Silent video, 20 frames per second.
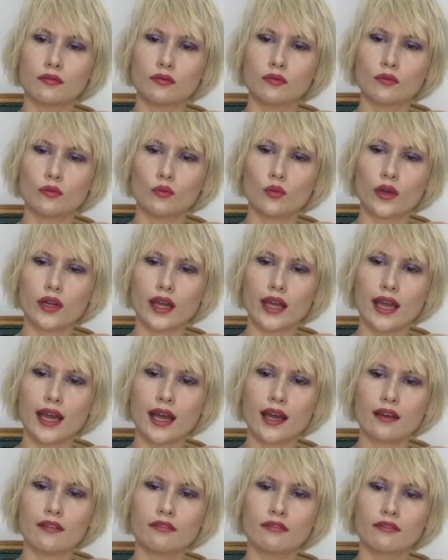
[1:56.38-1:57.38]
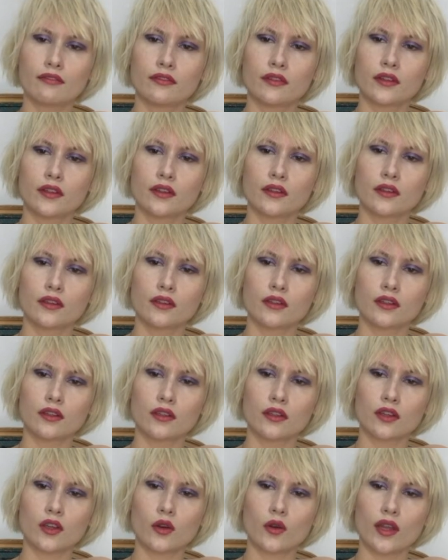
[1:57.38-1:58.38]
When I have
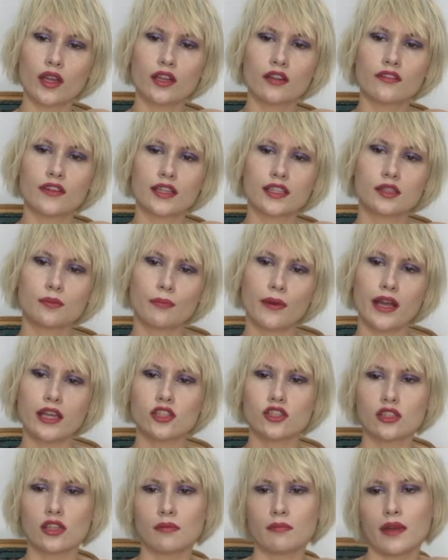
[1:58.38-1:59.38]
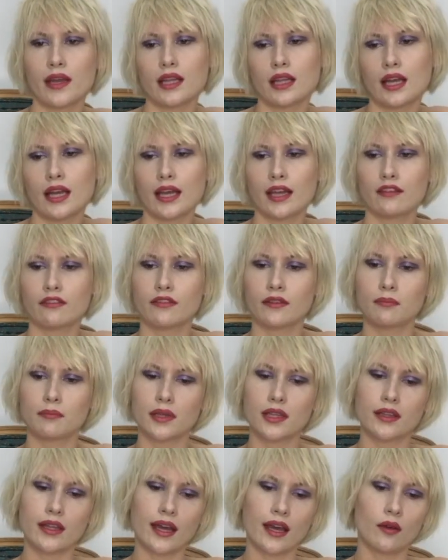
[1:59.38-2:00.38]
creative expression in my life, and be
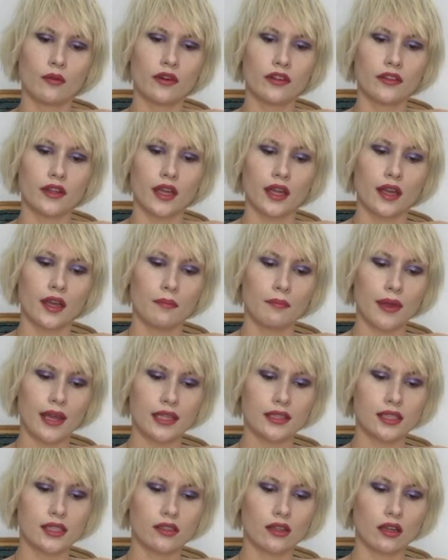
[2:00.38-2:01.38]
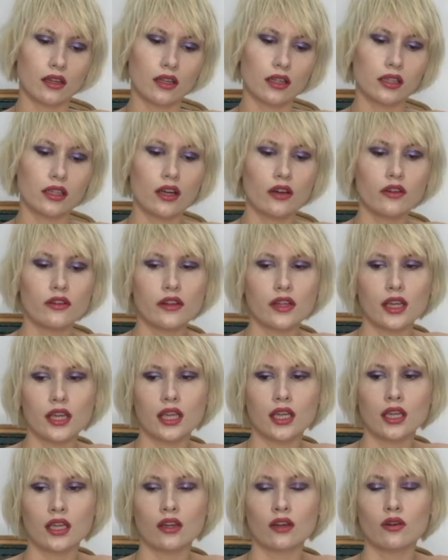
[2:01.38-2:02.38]
that with painting on
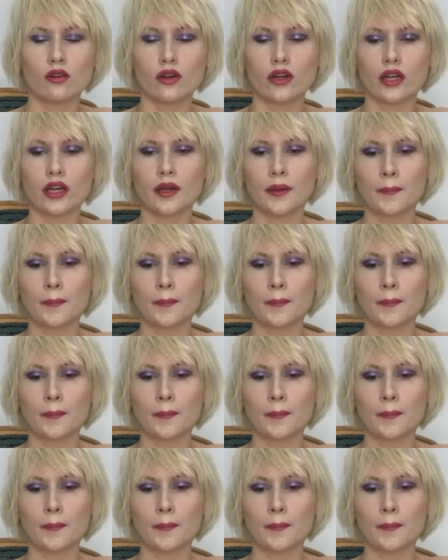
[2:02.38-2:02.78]
clothing or